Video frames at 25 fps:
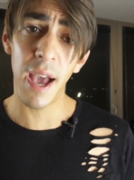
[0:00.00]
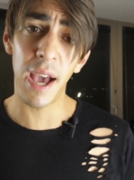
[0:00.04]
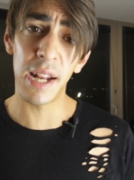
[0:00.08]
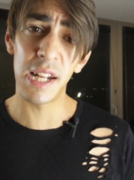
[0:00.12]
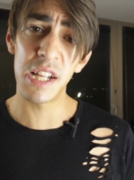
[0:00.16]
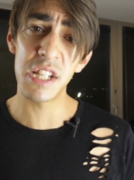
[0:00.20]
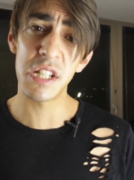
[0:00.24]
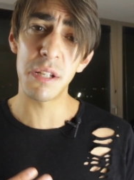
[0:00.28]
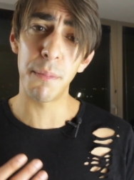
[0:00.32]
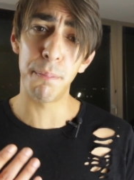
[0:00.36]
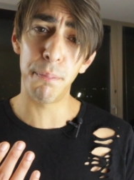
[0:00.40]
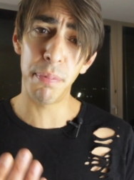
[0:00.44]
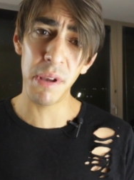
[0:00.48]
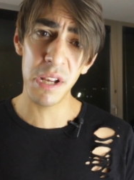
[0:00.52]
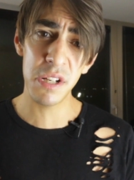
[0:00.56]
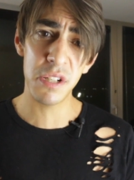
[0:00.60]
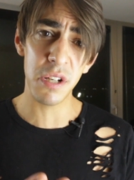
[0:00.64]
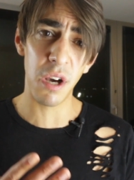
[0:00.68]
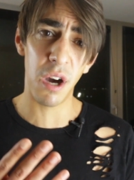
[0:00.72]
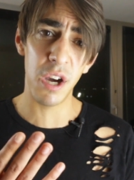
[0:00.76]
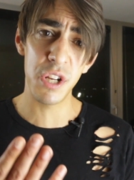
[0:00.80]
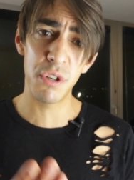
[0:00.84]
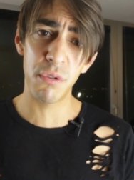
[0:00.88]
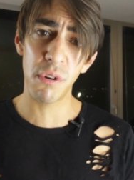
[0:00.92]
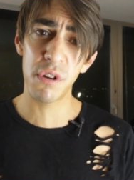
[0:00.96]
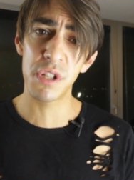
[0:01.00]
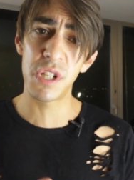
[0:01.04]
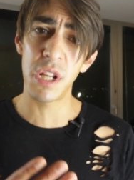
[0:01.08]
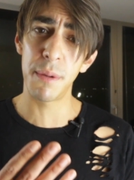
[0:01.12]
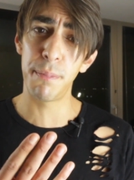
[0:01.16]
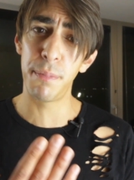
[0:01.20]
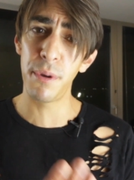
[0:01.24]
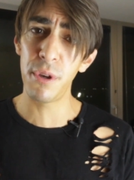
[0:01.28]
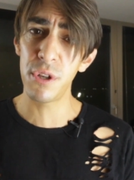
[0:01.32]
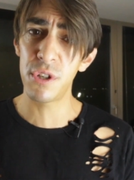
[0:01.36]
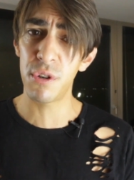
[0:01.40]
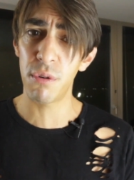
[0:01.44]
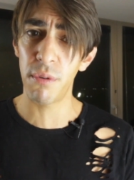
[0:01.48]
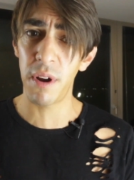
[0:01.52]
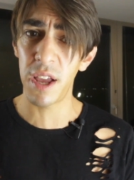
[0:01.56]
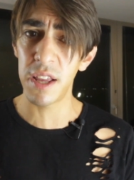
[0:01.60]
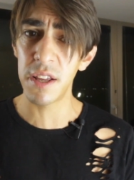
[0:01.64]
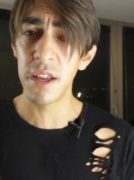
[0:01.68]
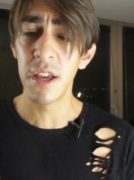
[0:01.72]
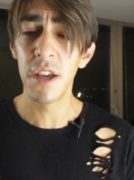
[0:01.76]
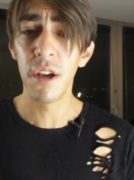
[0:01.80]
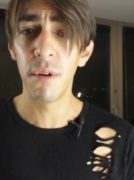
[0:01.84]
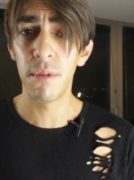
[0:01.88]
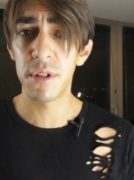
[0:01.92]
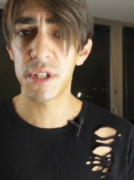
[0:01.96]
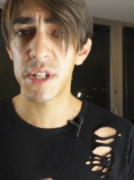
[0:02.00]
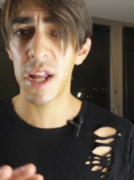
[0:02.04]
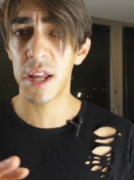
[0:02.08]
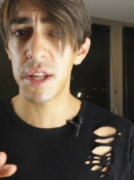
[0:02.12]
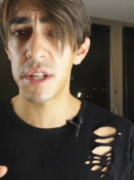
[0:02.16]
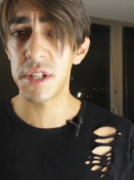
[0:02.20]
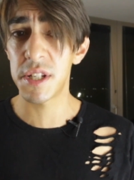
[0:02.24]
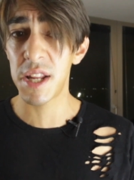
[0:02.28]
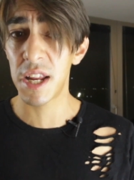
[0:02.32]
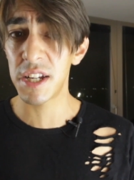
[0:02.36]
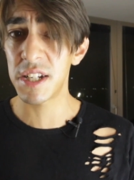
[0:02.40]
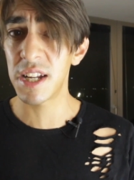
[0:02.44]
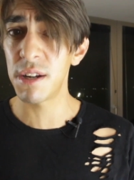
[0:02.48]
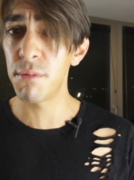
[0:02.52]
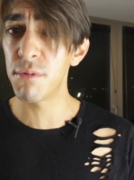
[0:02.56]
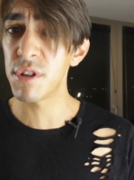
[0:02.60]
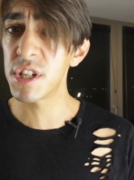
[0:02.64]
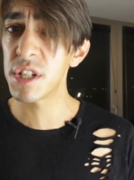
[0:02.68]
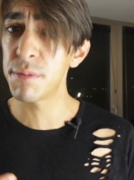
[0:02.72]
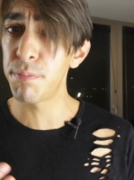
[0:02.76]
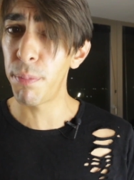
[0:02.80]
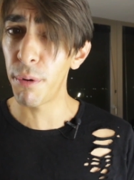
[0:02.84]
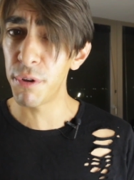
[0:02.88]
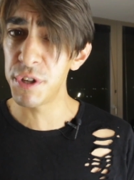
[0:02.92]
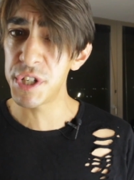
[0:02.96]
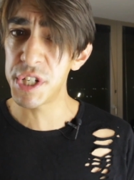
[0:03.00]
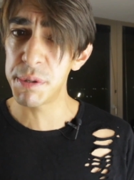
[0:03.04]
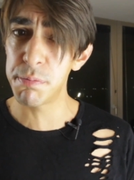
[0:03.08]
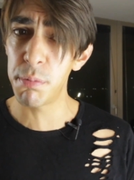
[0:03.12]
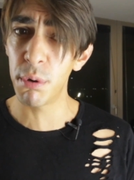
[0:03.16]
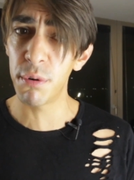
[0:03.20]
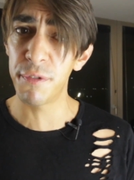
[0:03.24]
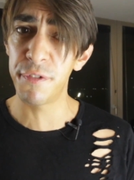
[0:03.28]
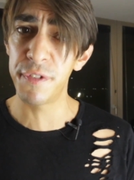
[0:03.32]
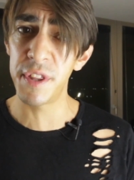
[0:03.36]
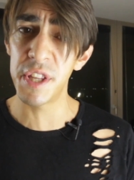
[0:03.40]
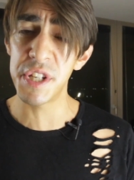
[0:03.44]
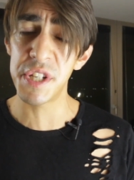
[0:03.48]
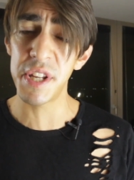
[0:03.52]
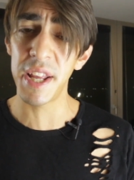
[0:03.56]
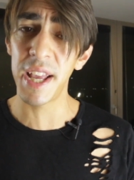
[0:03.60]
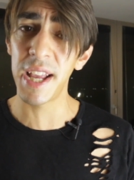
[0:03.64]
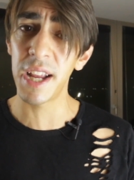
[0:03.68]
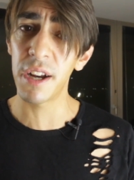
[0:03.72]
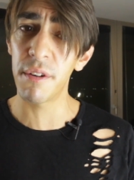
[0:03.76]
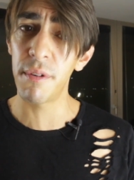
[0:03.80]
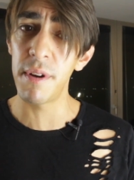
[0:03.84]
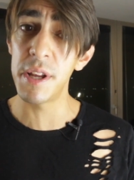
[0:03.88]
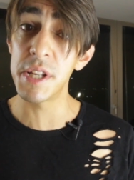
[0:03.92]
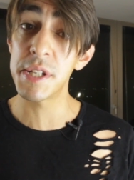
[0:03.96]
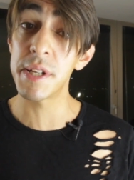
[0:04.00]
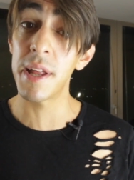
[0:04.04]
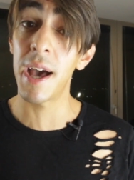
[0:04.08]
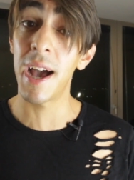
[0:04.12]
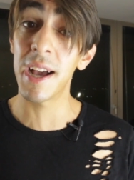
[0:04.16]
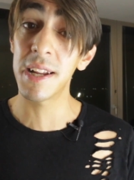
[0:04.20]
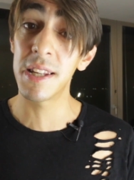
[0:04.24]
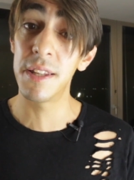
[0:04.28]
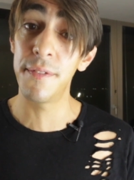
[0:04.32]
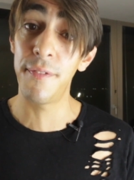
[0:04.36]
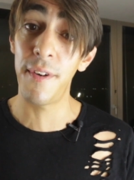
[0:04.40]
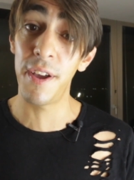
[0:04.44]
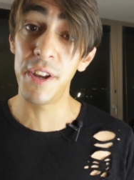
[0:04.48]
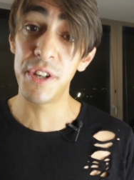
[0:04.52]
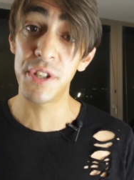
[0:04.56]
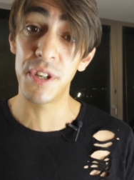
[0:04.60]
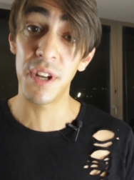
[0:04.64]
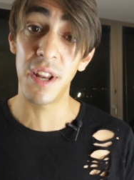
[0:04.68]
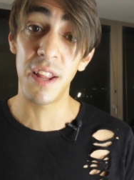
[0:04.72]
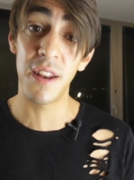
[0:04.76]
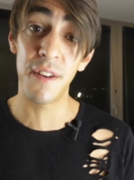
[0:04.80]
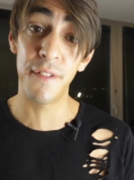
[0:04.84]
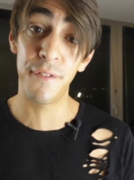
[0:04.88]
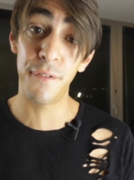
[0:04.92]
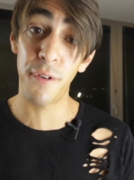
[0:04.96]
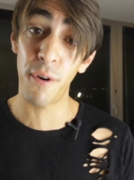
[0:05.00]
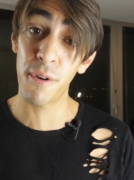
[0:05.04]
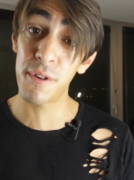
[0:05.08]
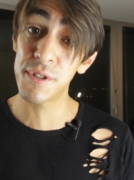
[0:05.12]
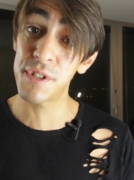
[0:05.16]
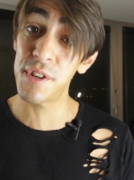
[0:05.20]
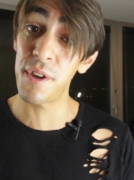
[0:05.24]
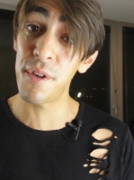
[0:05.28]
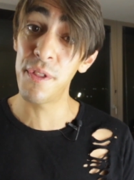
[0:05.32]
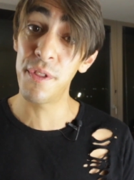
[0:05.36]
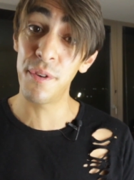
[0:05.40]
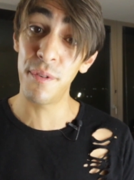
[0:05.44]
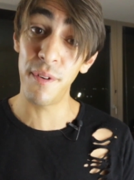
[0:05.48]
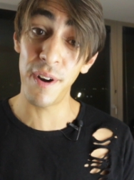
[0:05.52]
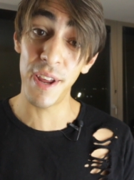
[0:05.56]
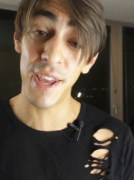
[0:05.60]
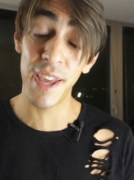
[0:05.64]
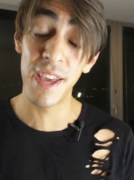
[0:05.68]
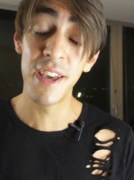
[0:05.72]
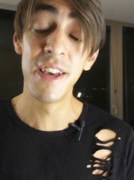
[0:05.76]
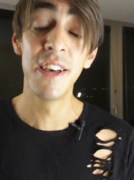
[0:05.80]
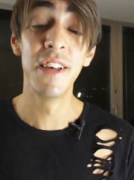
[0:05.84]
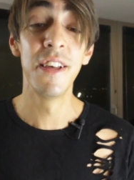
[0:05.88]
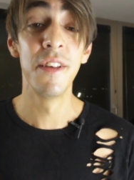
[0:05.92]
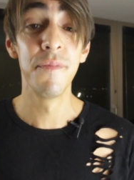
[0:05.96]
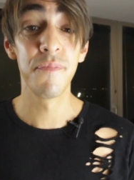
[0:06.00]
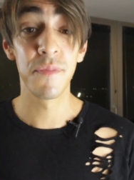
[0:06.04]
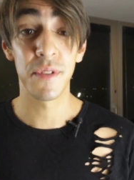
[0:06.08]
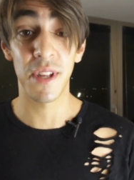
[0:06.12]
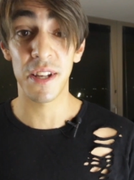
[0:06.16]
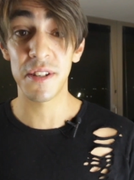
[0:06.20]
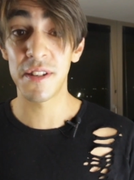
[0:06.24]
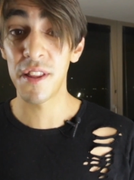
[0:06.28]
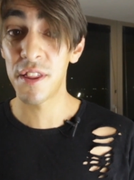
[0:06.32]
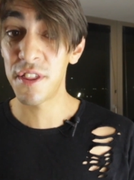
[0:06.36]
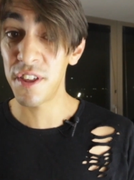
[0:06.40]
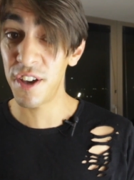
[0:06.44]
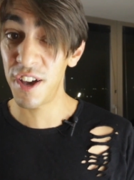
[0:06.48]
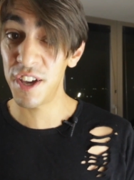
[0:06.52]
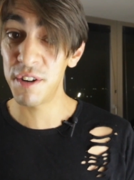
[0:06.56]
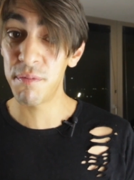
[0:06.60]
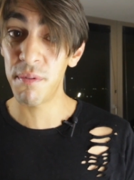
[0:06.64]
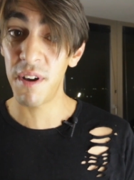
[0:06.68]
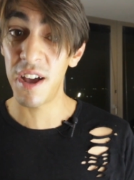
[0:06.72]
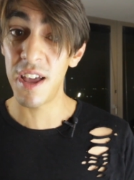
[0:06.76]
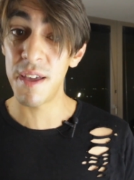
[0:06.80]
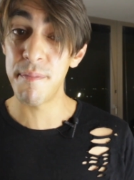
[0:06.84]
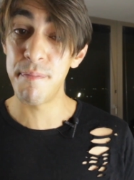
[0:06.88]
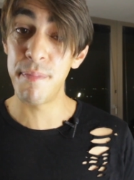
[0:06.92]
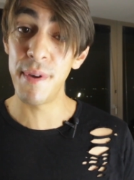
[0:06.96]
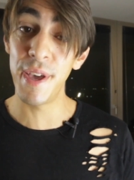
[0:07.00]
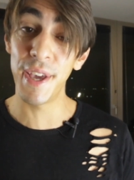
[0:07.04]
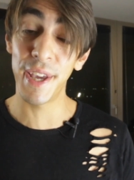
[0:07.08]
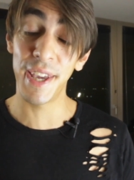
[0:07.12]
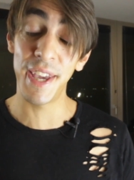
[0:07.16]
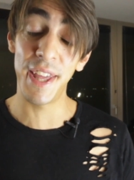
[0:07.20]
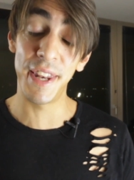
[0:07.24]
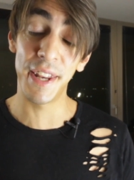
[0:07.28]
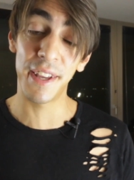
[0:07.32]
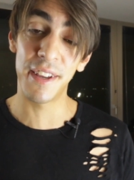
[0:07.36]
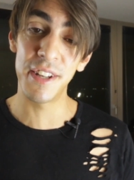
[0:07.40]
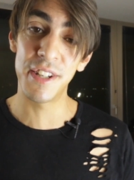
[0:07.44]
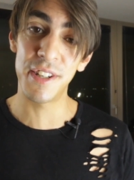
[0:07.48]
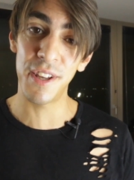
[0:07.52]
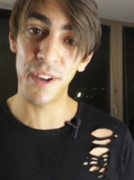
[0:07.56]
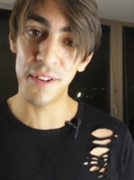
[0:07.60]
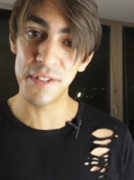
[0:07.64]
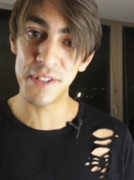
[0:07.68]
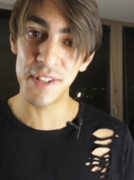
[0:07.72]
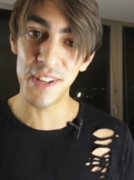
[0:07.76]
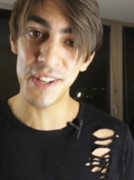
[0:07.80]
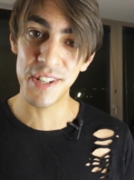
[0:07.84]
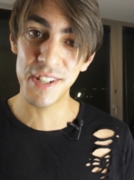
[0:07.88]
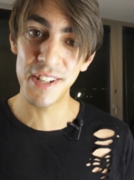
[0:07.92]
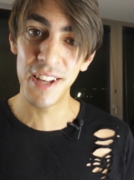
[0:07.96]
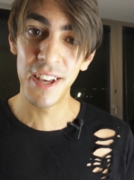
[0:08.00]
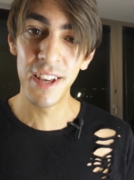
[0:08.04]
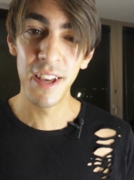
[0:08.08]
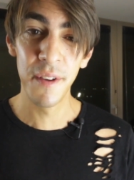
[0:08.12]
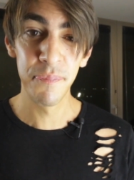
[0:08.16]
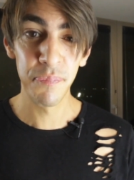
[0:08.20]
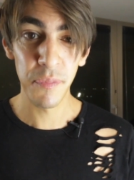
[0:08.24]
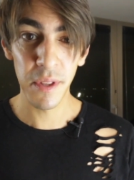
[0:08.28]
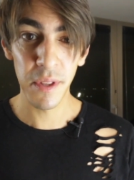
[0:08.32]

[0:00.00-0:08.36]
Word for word: and it's the beta hydroxybutyrate which is actually responsible for this increased activation in FOXO3. So that's the third way, being in ketosis.